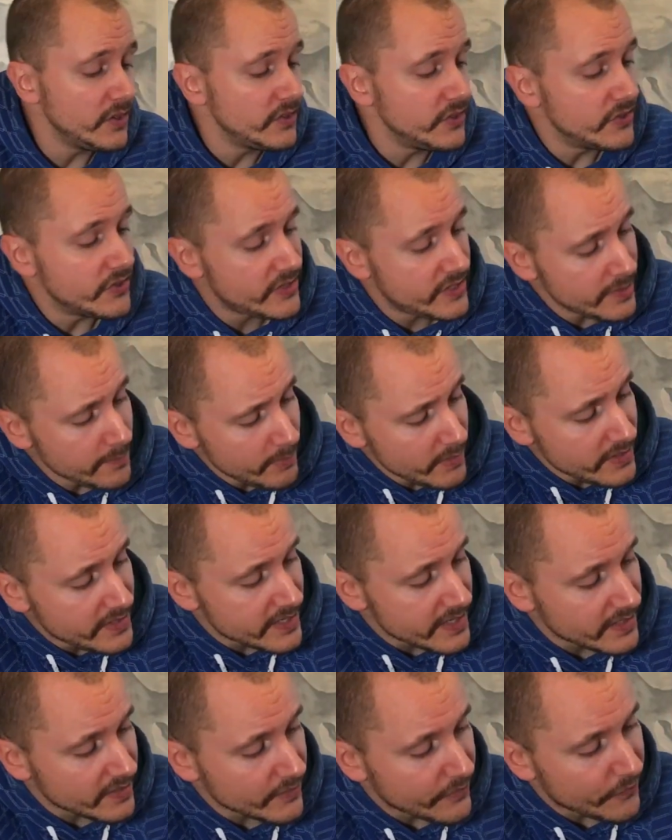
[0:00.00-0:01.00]
You simply
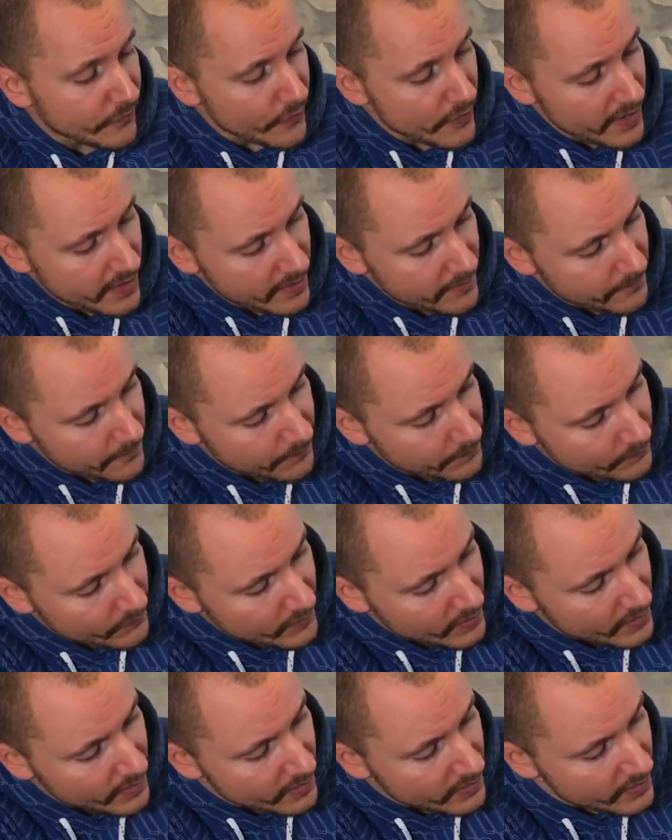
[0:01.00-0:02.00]
take the thread
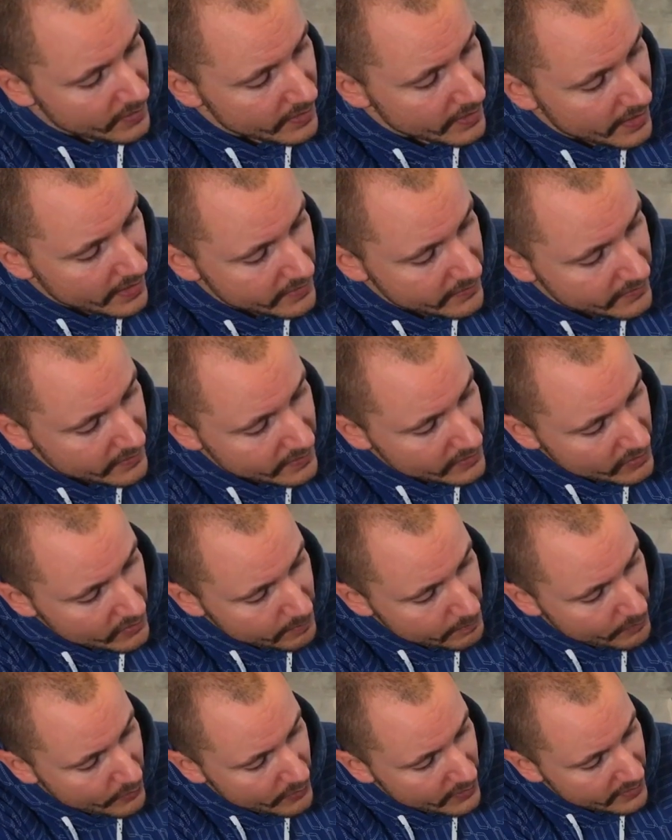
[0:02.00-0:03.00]
and then you
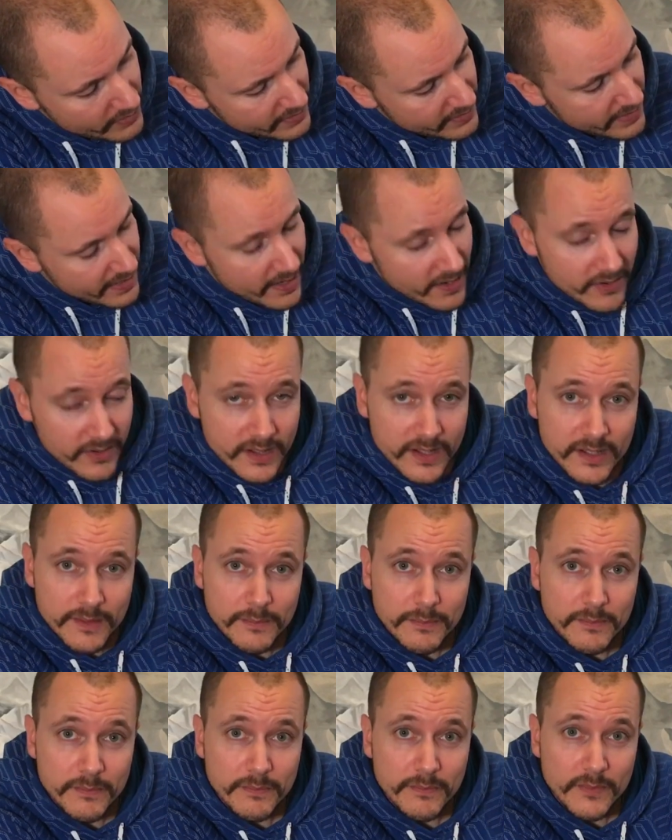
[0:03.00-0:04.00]
put it down
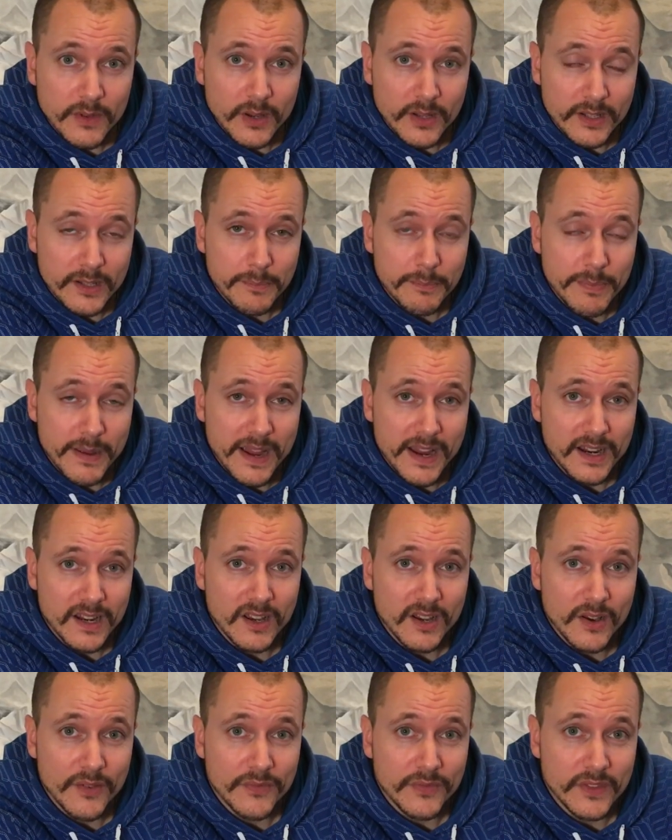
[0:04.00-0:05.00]
on the
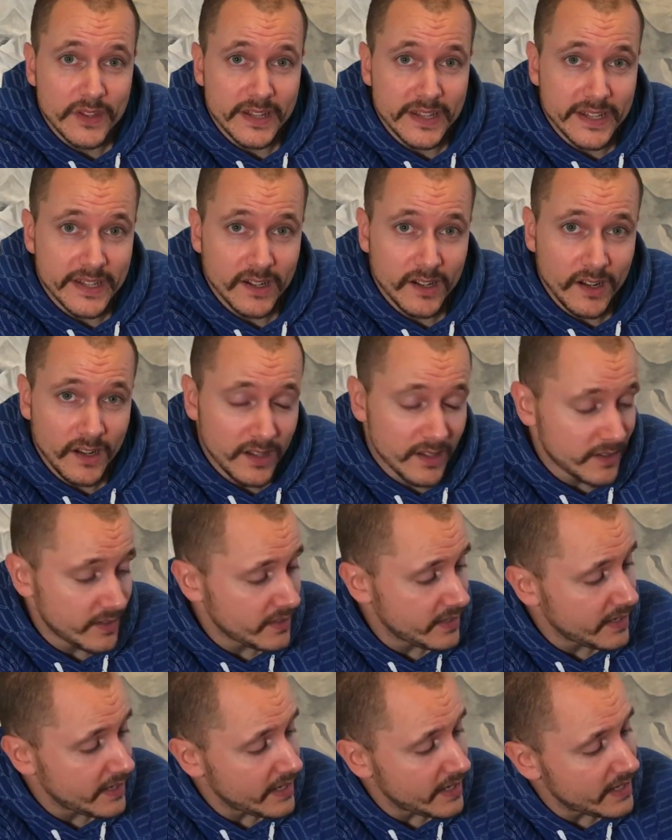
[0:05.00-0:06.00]
back of the needle,
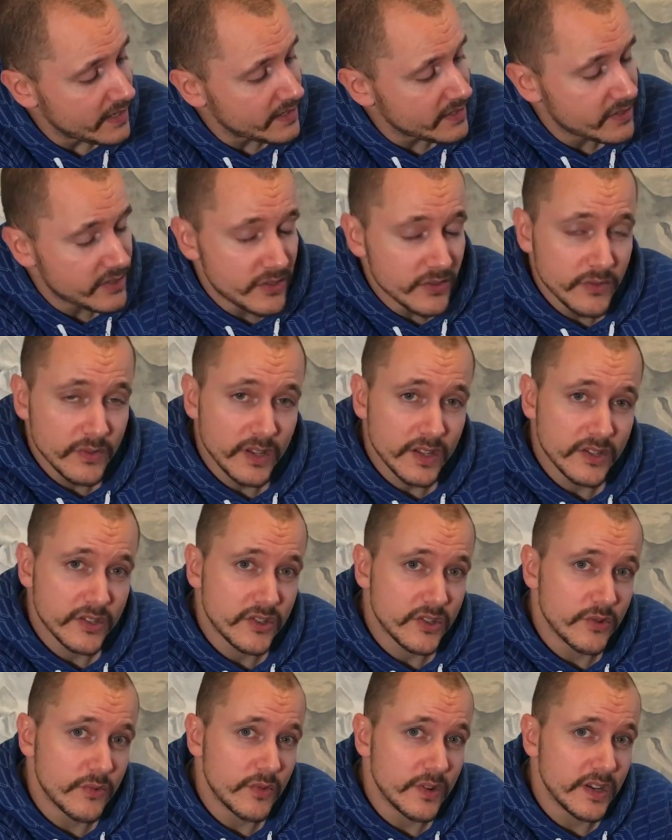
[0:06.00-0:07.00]
and as soon
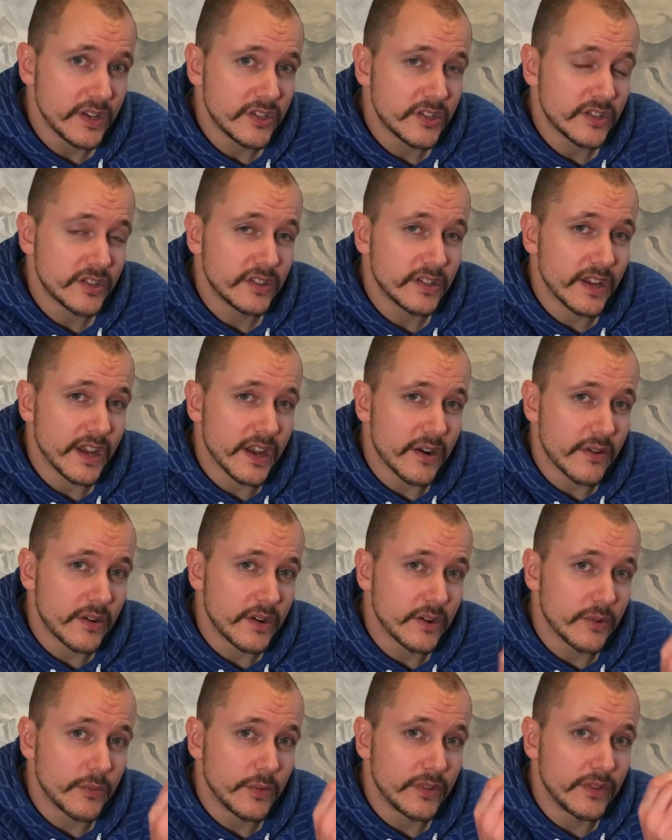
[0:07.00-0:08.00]
as you reach the
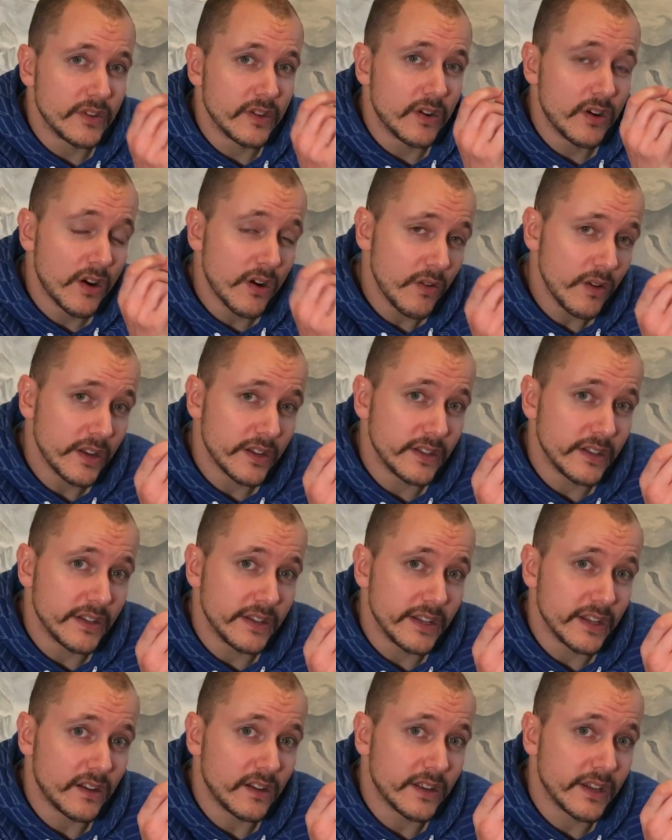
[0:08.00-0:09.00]
area with the hole in the
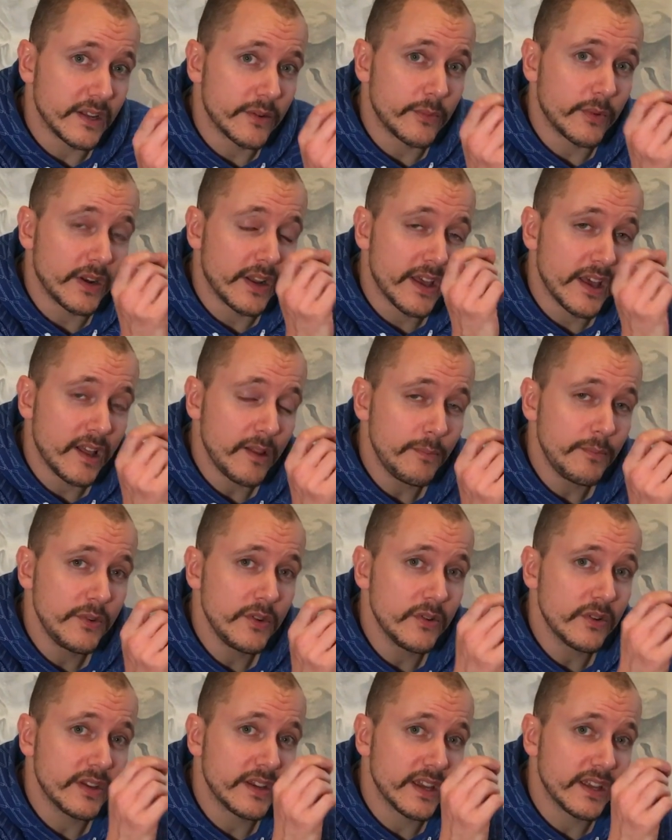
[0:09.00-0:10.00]
needle, it will help
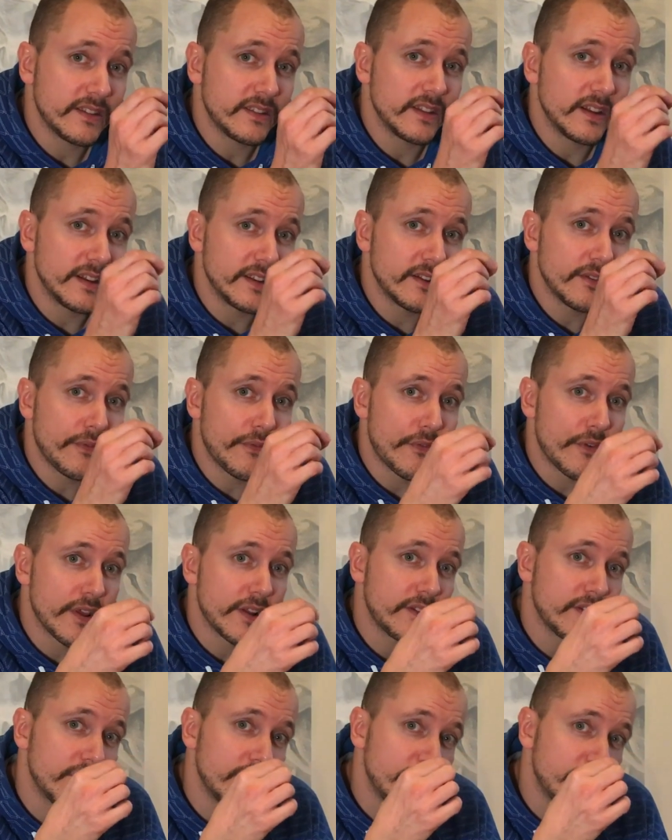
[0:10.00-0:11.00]
you get the little thread
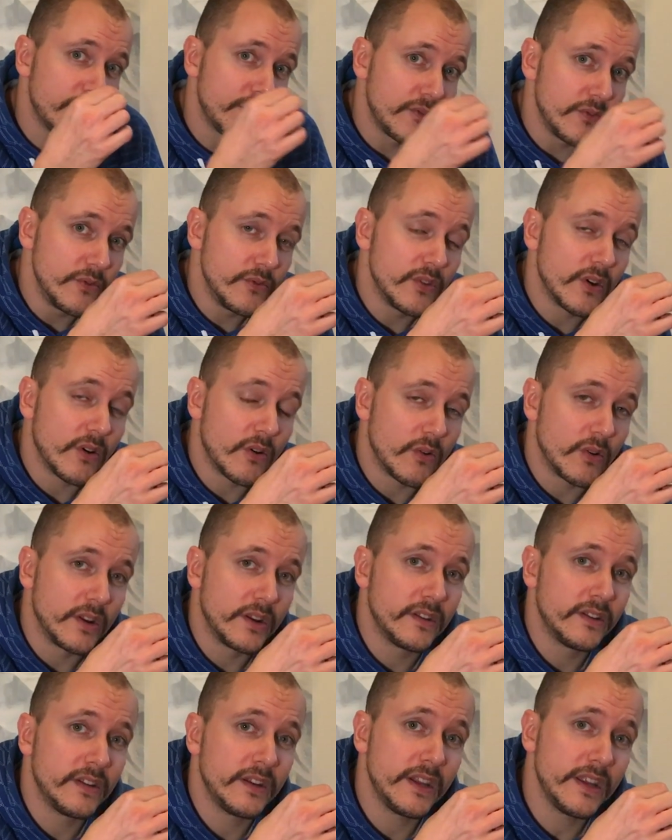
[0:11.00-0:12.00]
through the hole
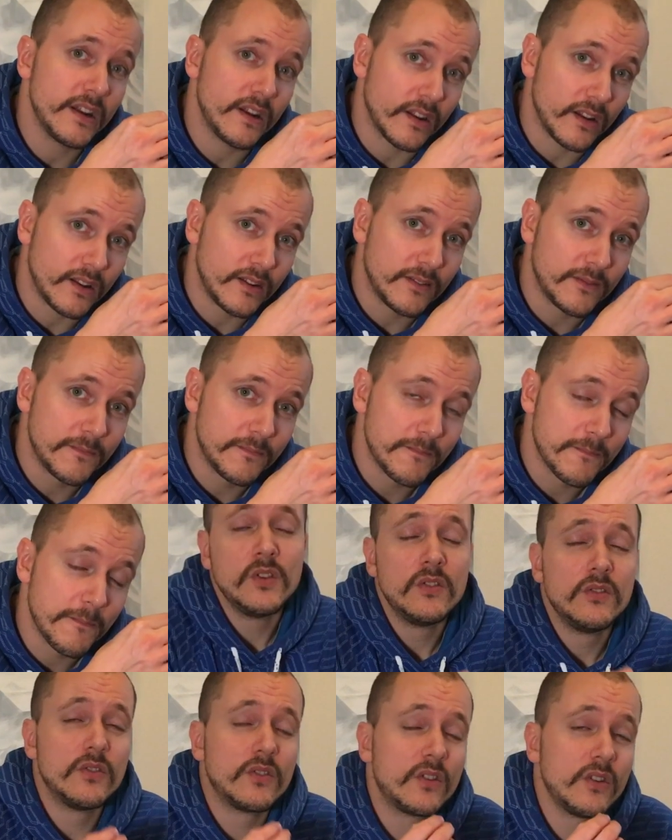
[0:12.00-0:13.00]
in the needle.
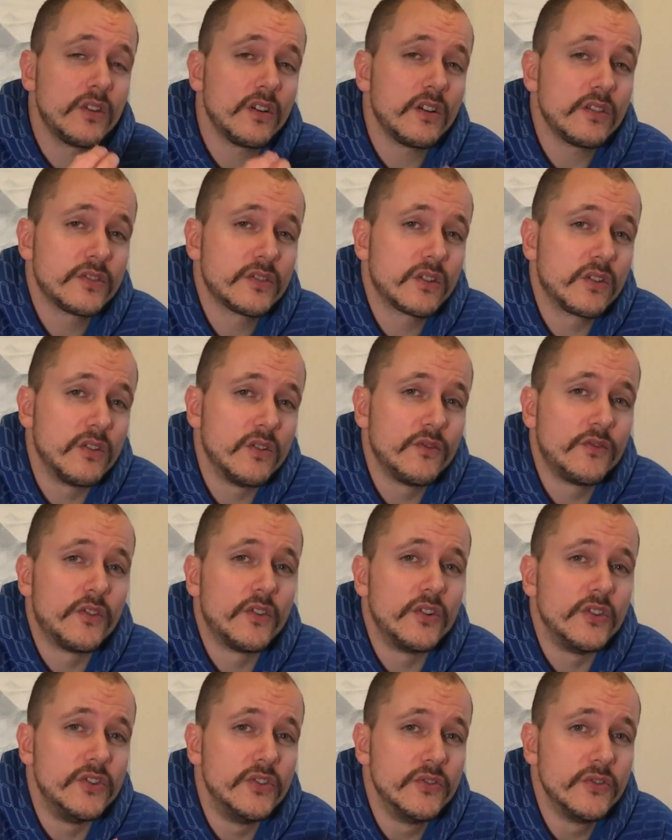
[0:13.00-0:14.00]
You could also go for
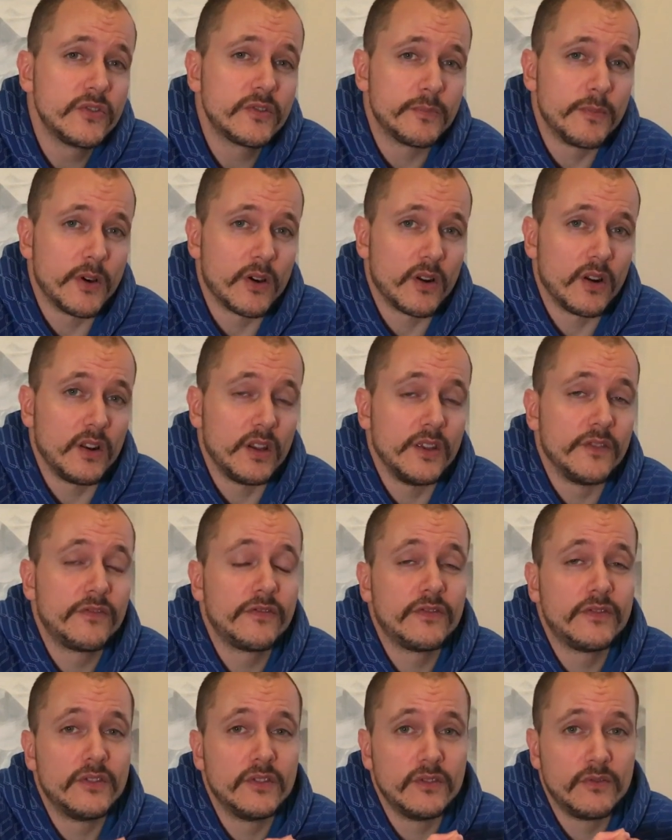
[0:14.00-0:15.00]
a used model
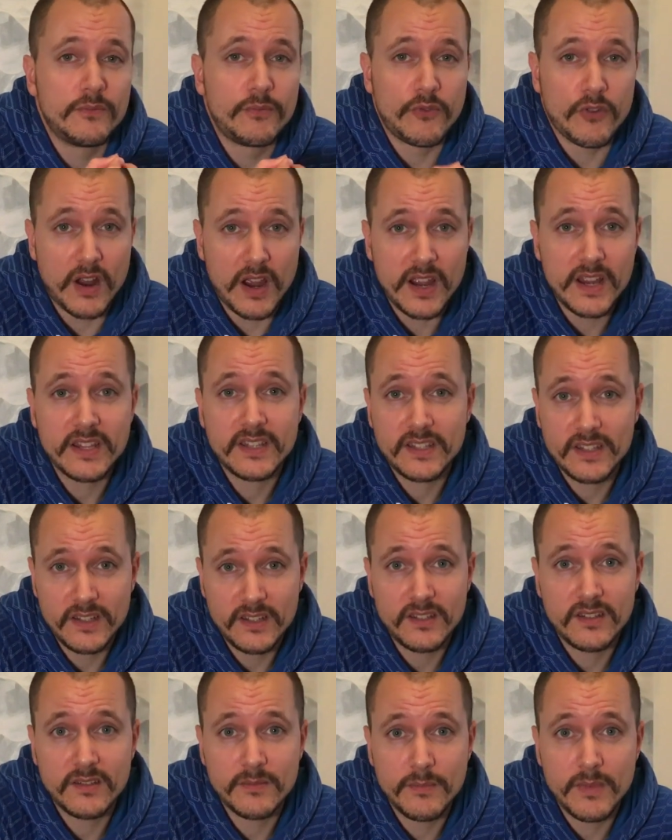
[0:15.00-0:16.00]
if price
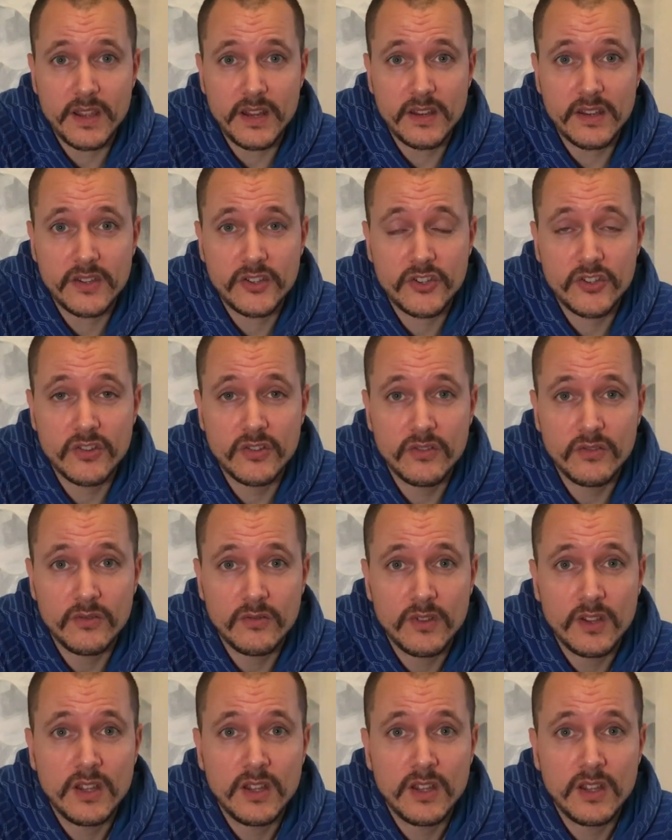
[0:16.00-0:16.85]
is the main issue.